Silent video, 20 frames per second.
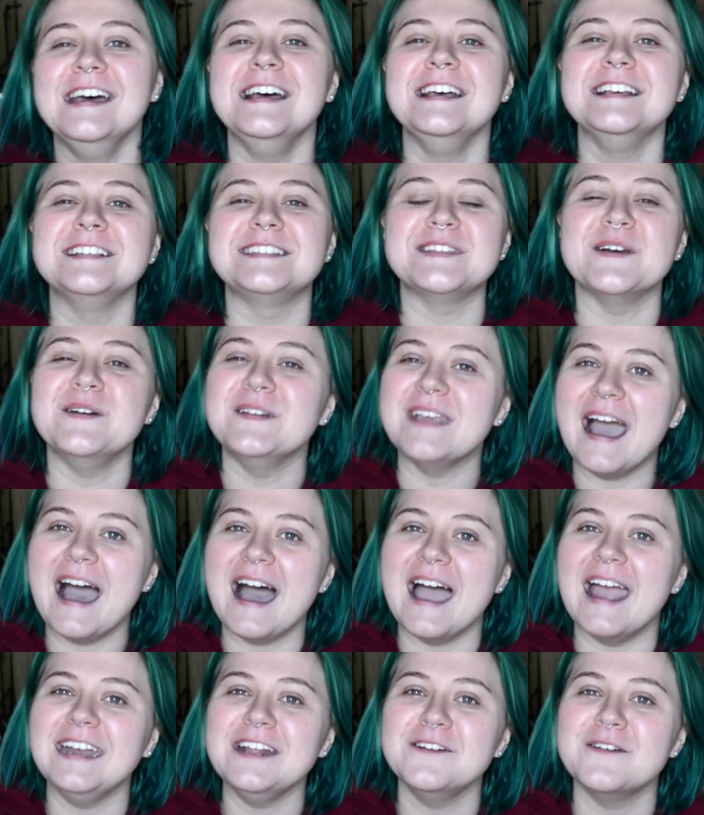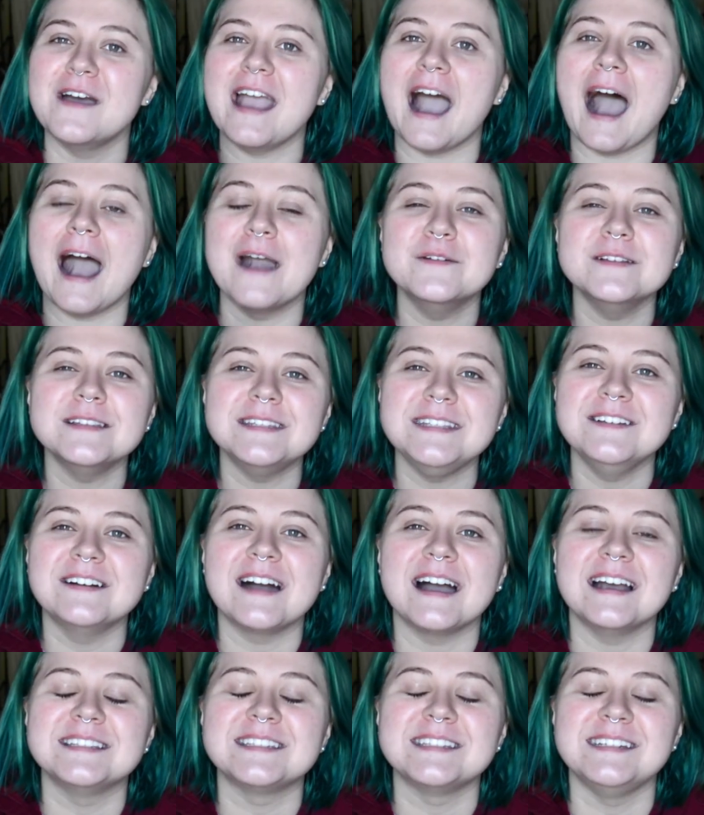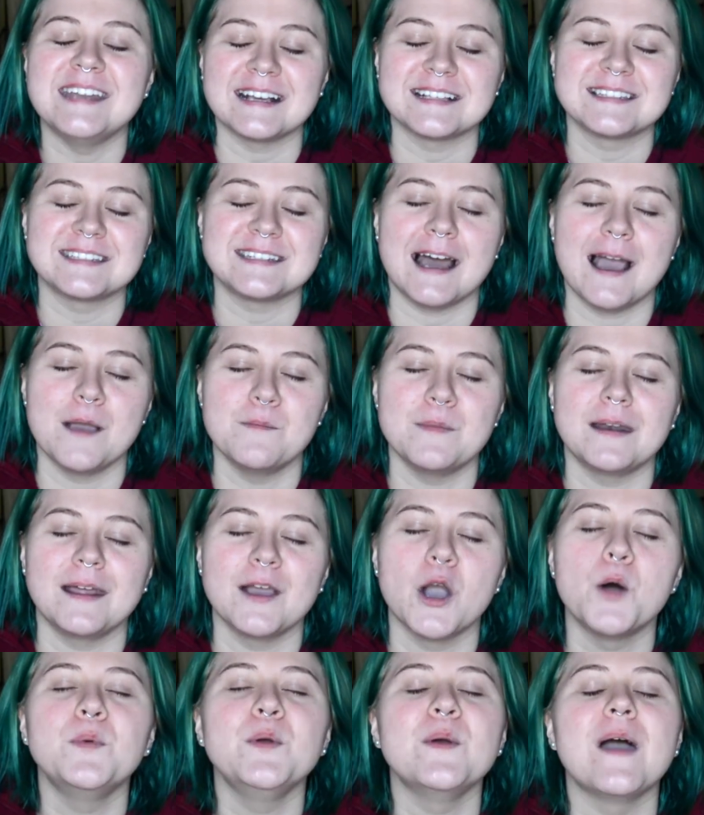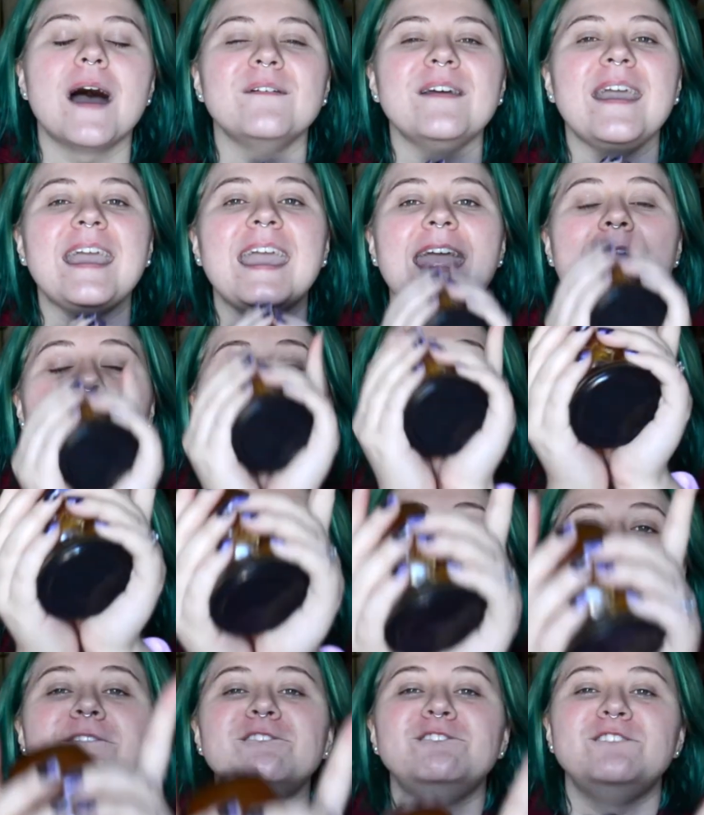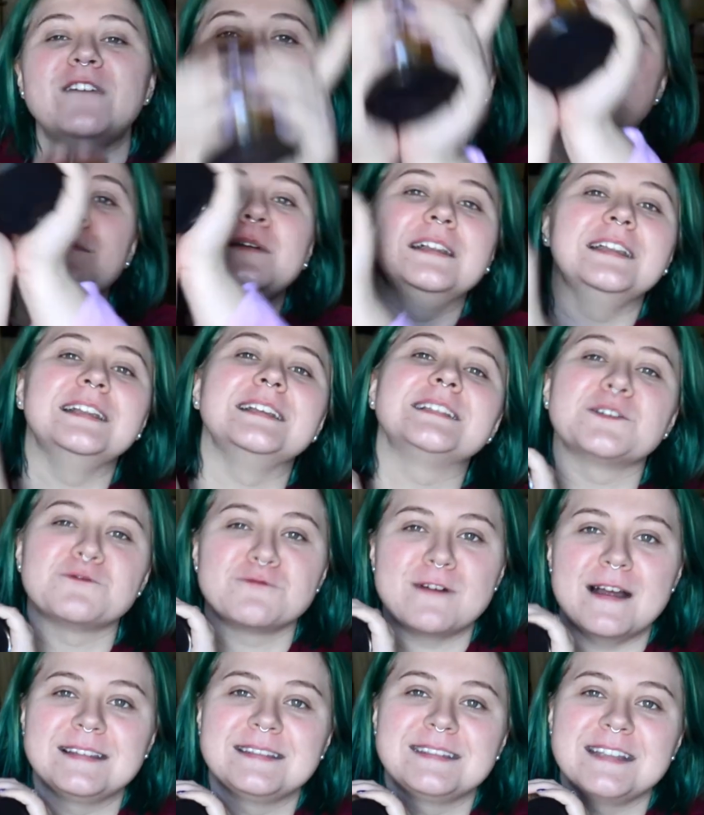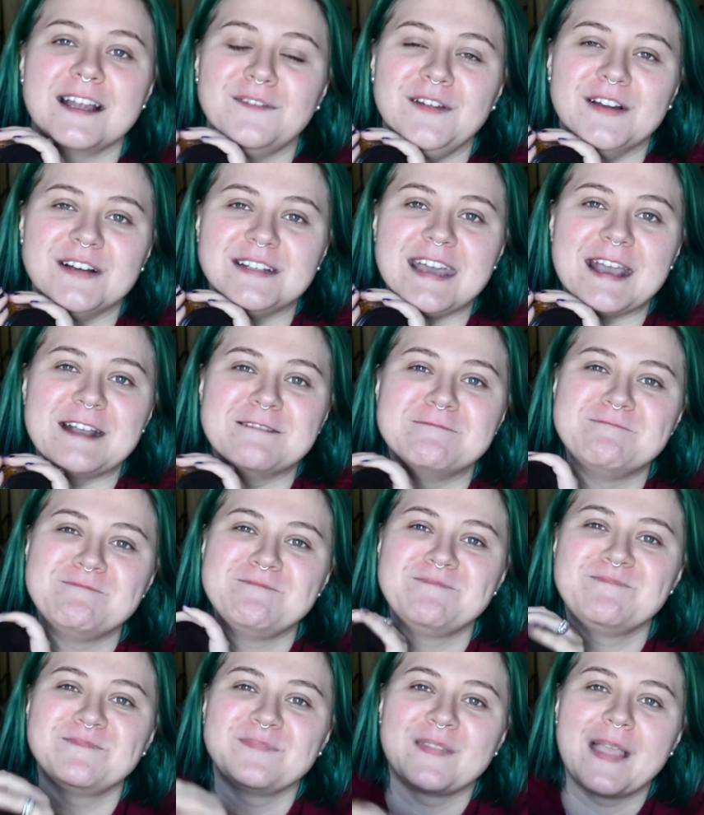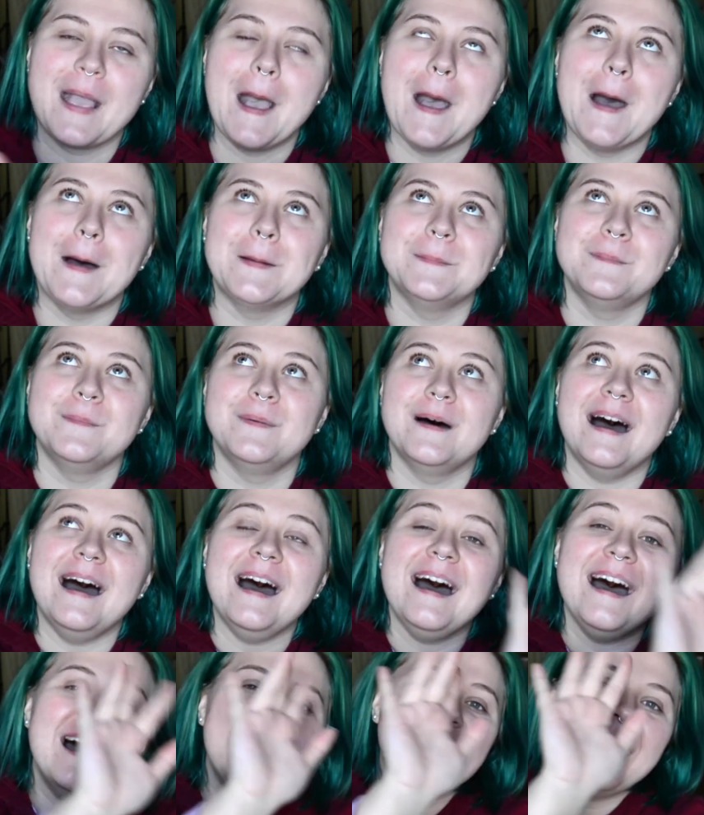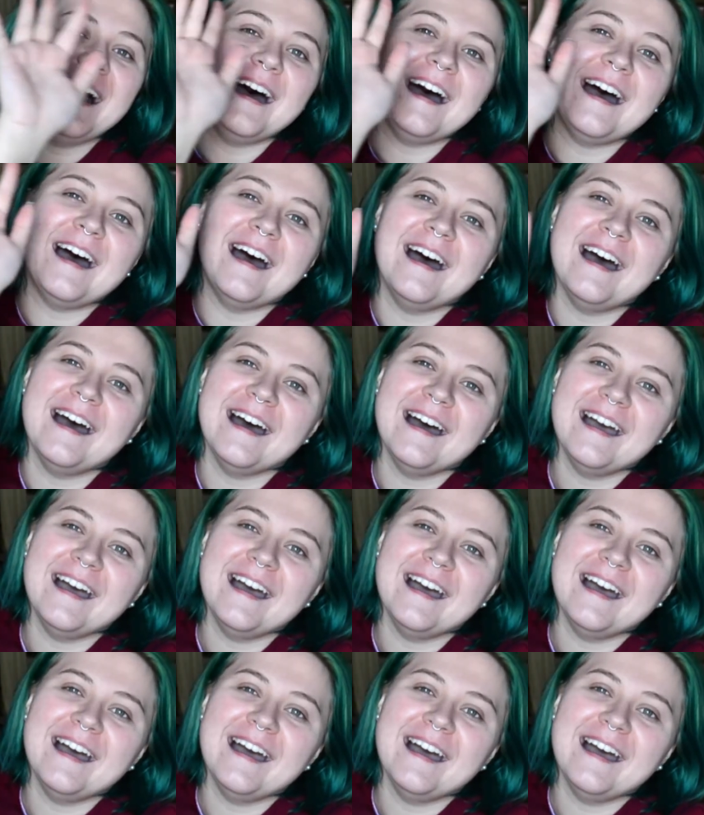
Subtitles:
So yeah, anyway, I will see you guys next time, and I hope you have a fabulous rest of your day. Bye!